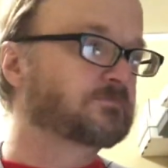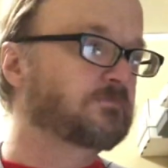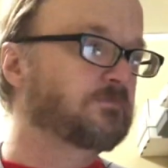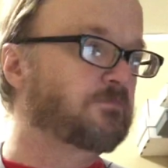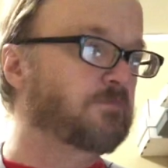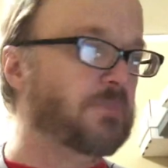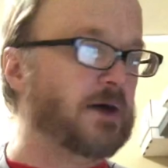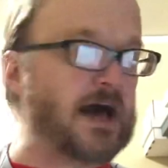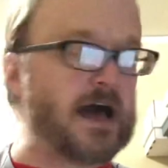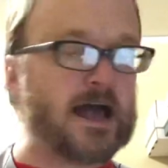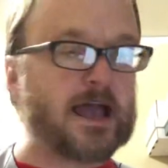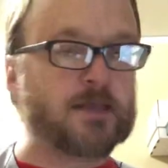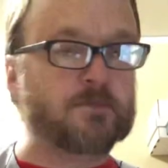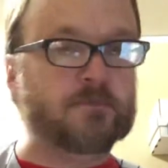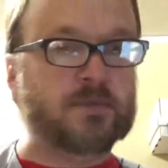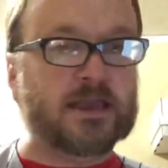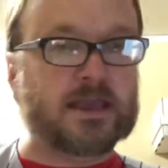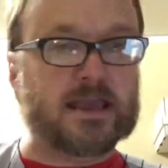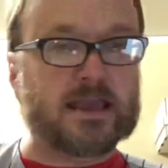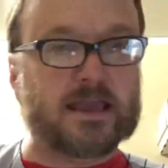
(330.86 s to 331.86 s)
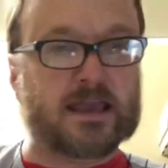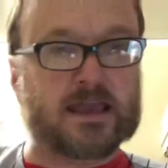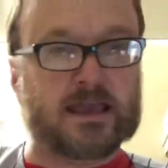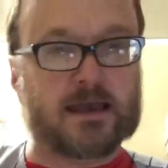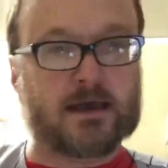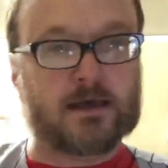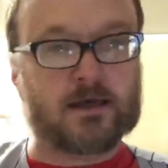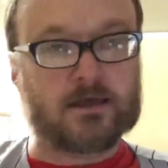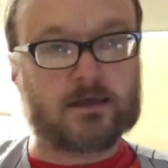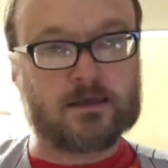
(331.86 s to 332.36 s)
by
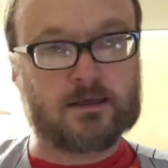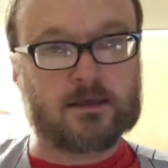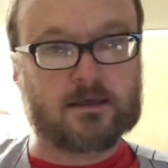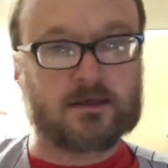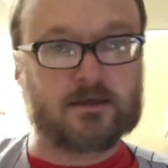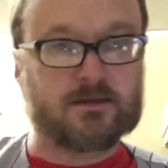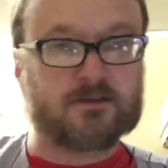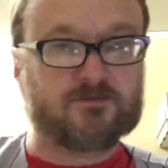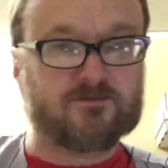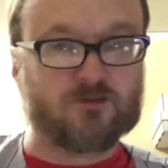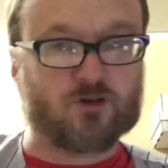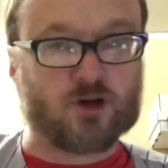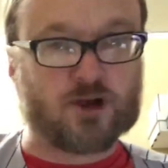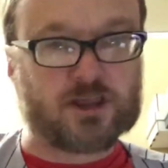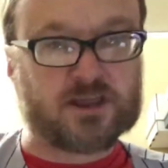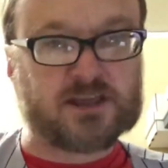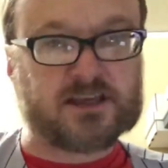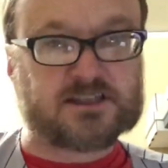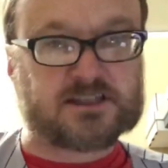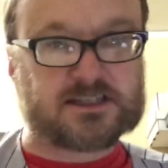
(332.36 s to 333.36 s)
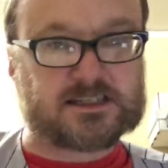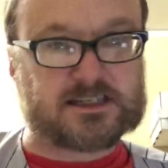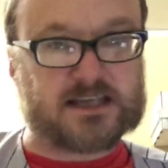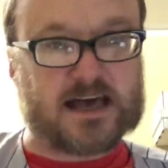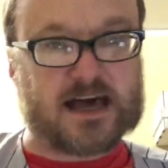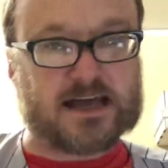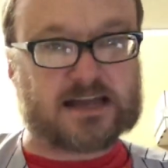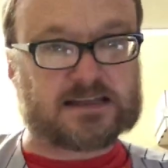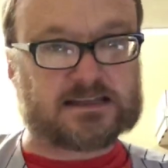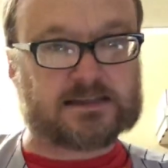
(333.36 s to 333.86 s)
me for this
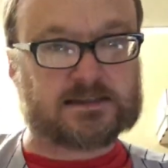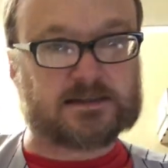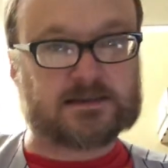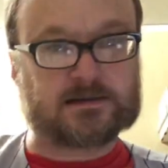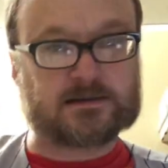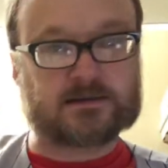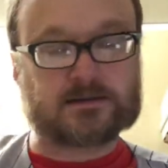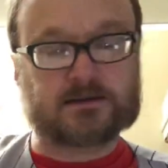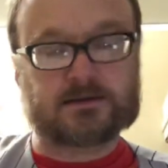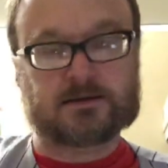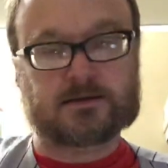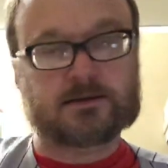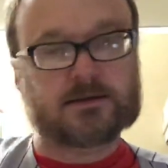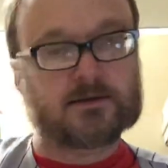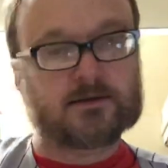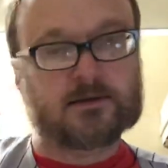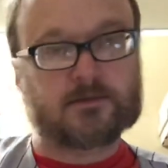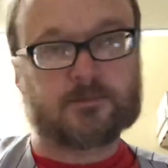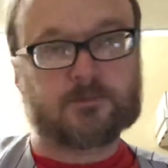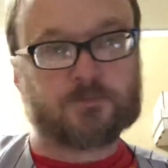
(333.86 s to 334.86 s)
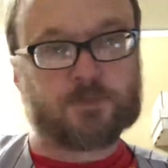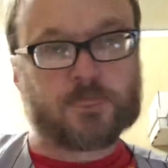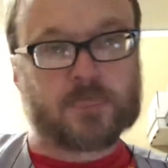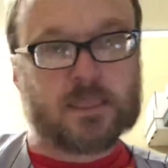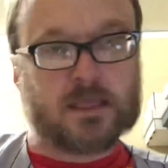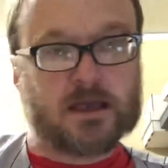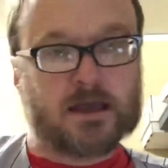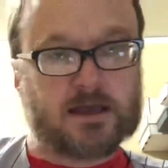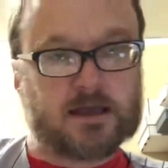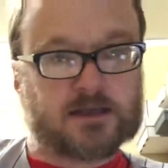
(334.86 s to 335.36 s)
set
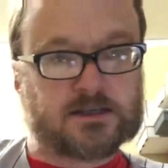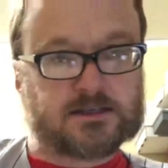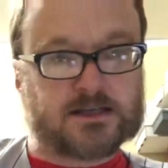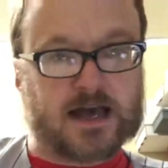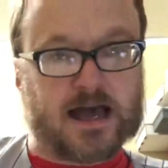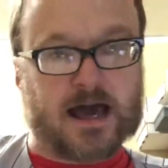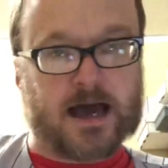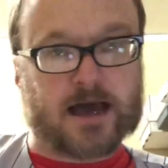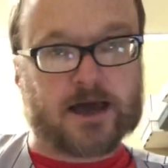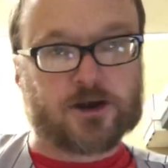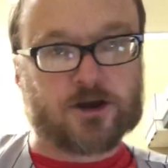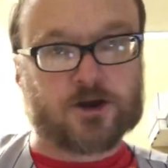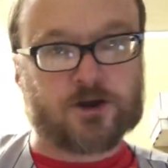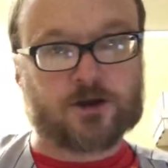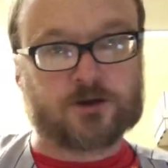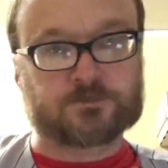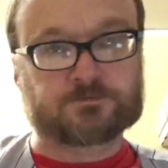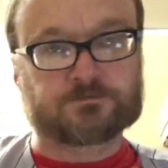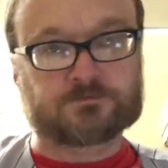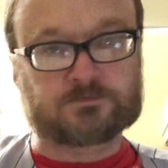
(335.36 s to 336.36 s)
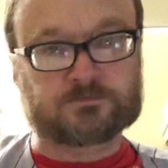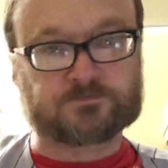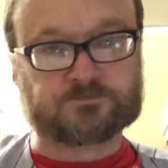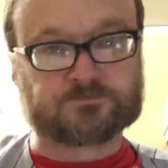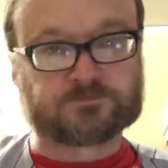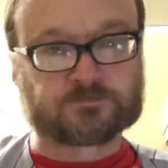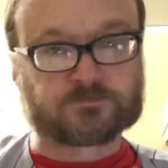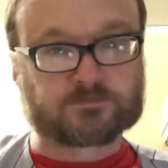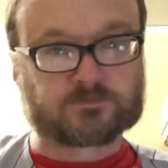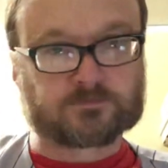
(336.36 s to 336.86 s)
to honor
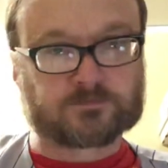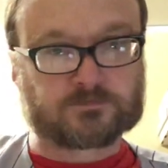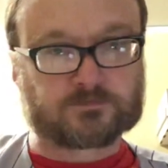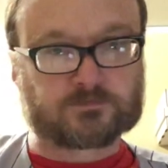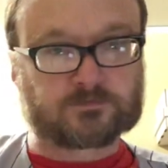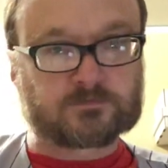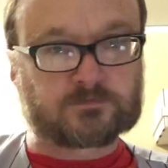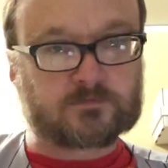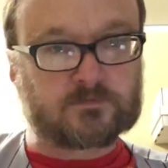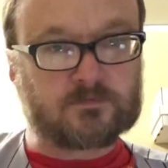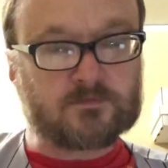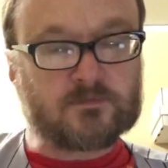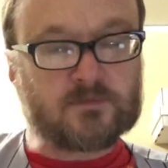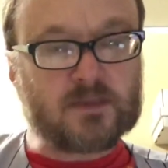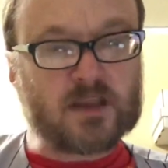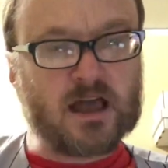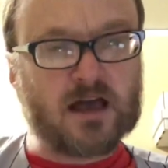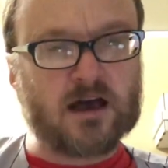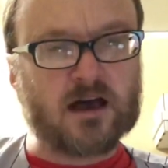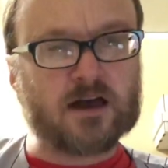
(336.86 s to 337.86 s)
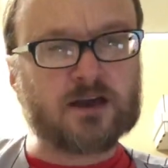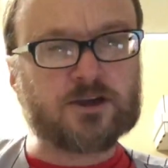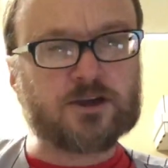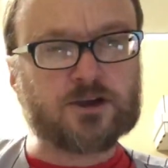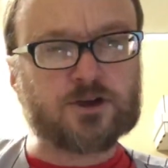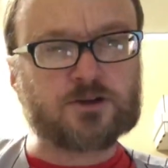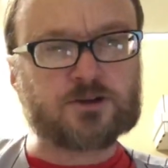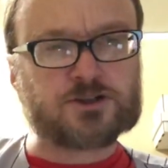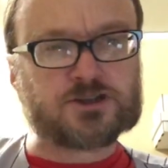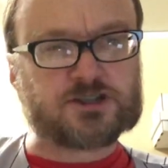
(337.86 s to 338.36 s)
a
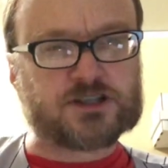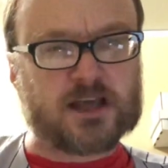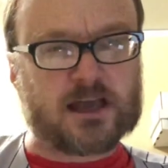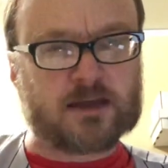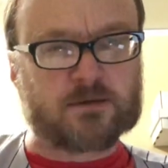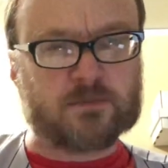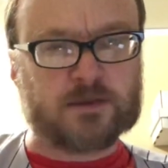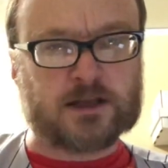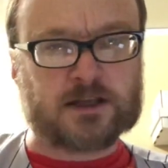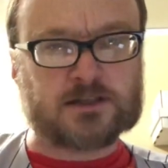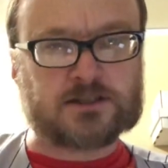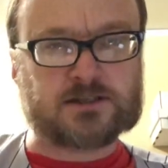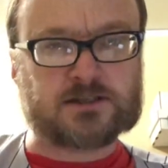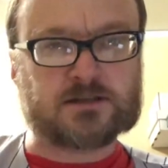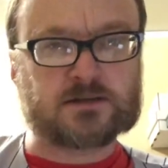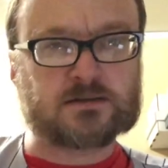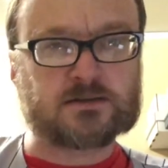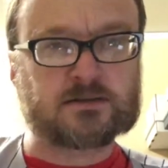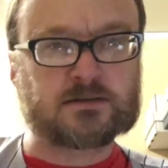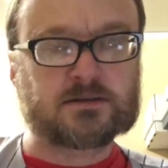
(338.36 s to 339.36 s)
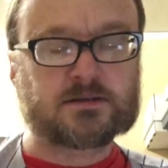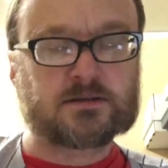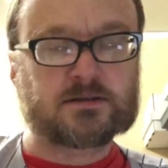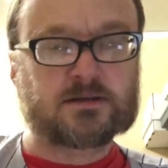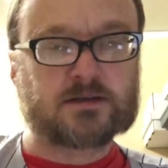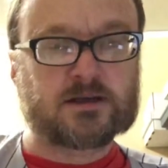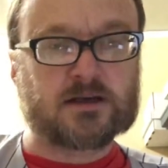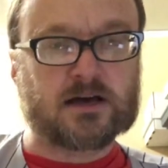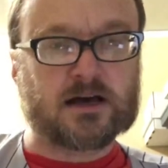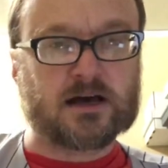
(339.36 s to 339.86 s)
huge segment
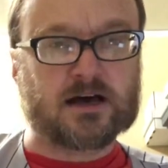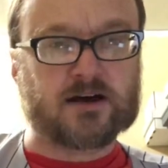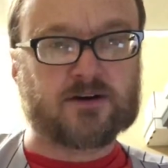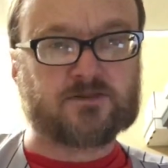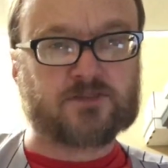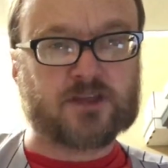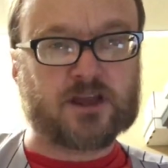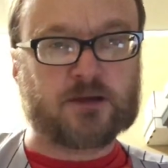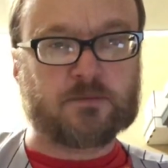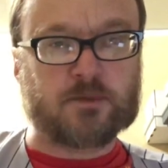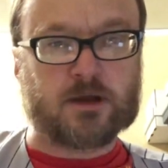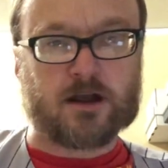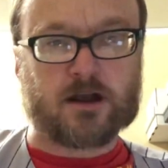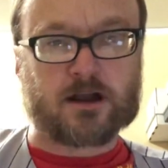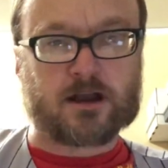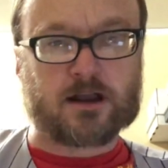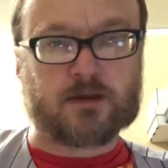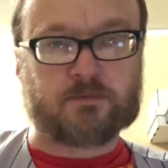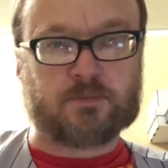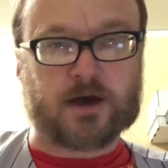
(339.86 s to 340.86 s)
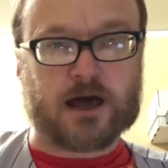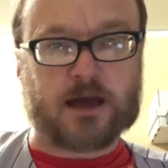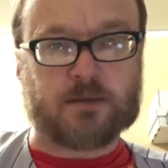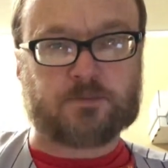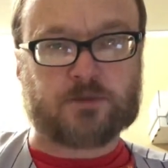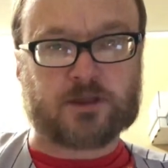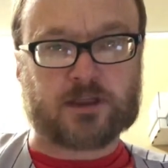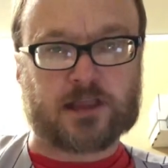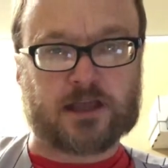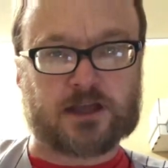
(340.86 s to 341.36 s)
of the American
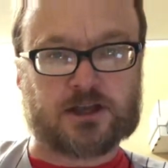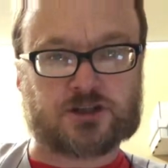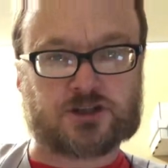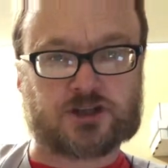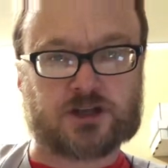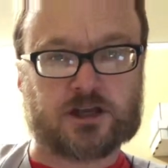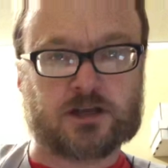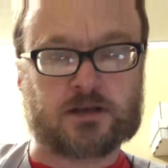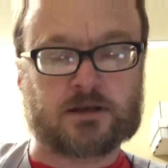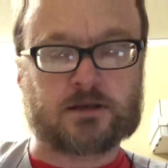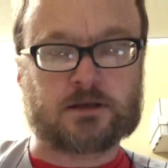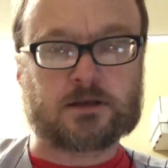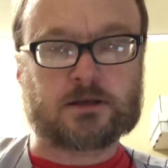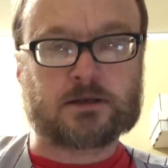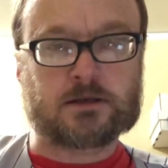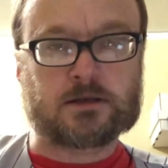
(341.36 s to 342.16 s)
population